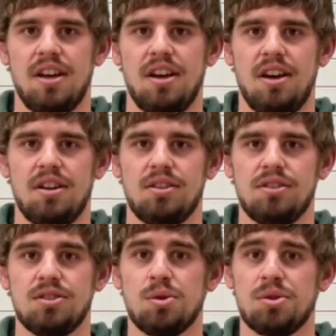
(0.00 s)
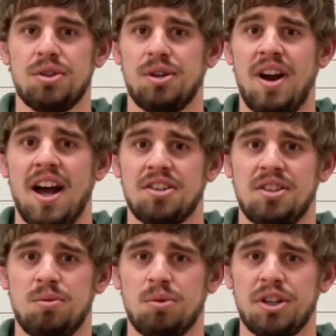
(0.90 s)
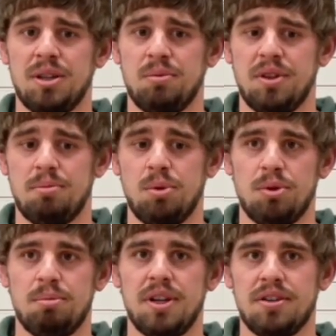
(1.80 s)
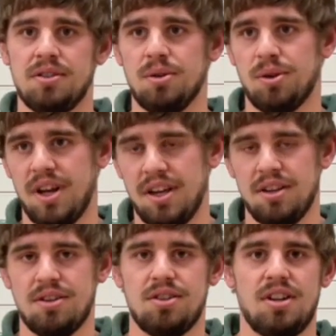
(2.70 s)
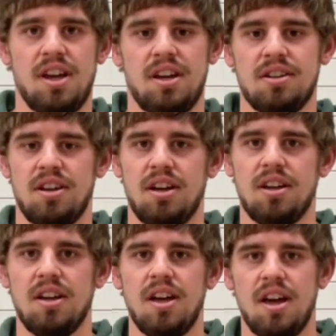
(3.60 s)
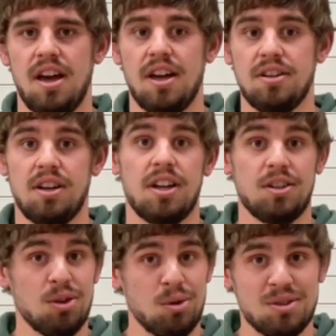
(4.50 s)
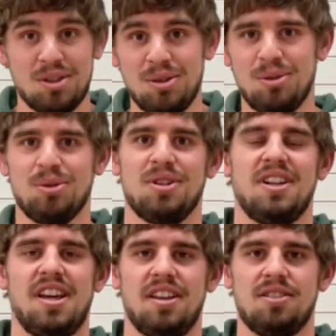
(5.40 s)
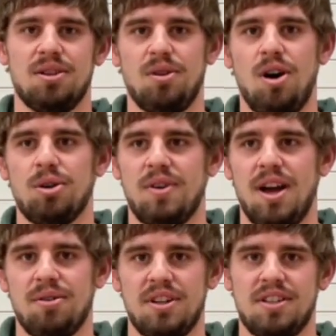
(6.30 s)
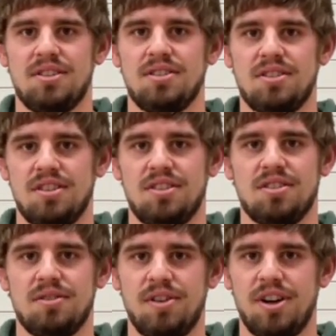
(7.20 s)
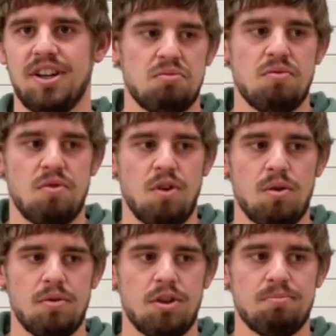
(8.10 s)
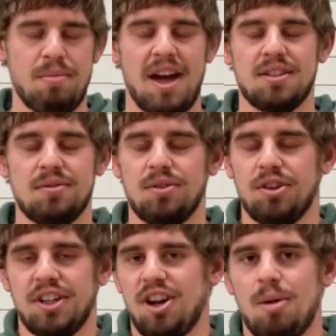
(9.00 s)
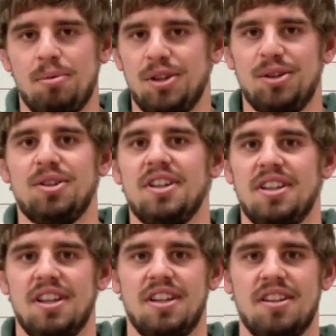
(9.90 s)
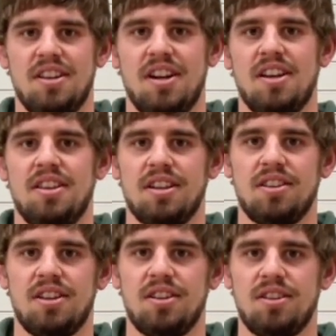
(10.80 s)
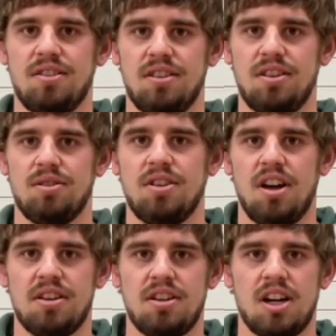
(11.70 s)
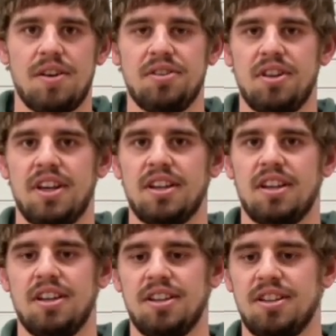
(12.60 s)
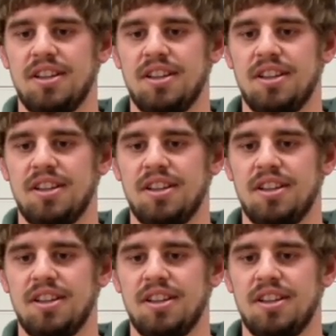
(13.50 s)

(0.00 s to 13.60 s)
uh, social interaction and working with both peers your age and uh, and, uh, and adults too. And so all around, it's just it's just a very massive learning opportunity that that I think that you know not not everything uh,